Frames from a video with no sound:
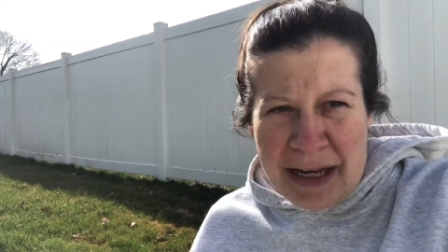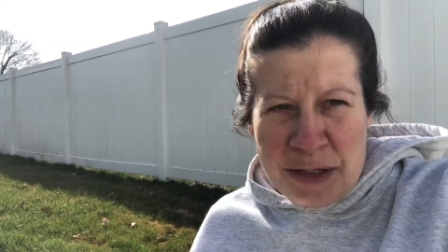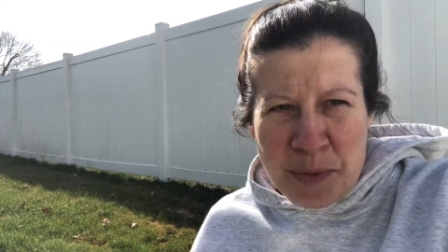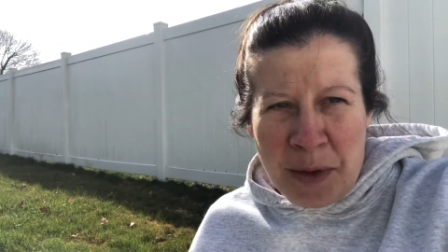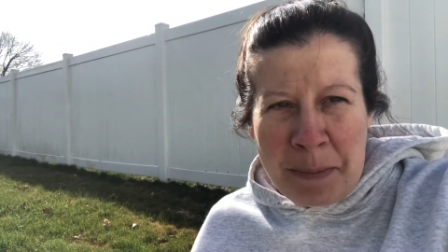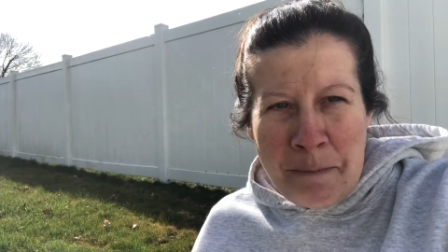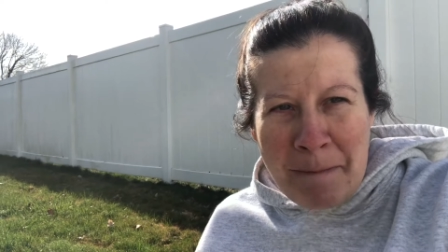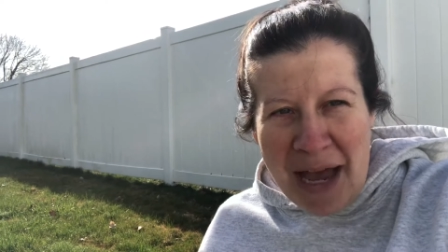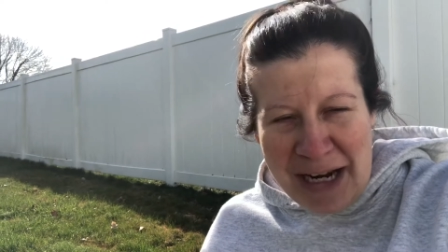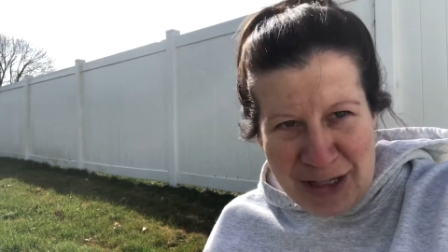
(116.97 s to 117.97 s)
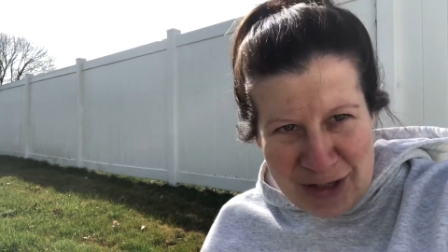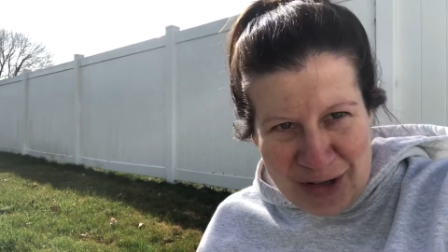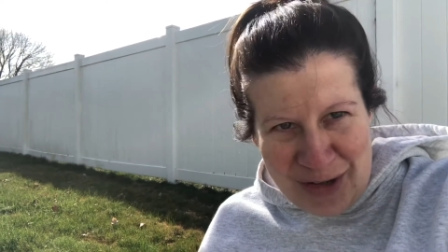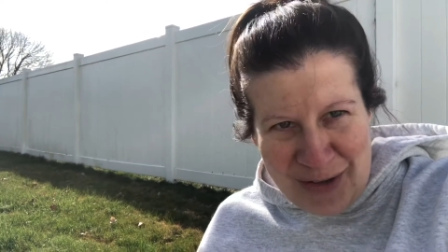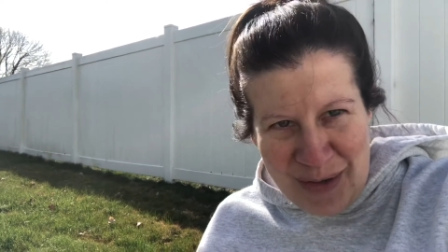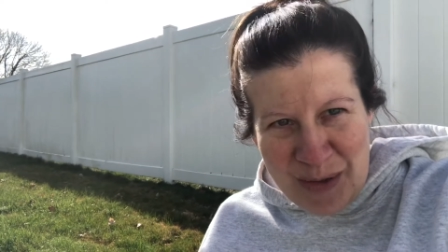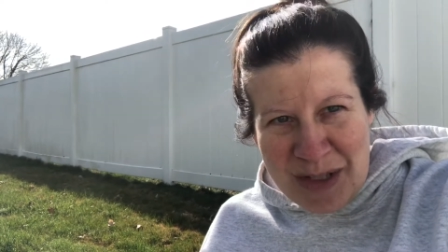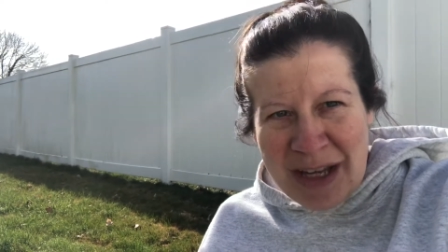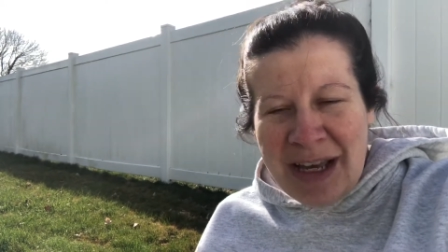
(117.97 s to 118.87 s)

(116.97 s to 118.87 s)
as reminders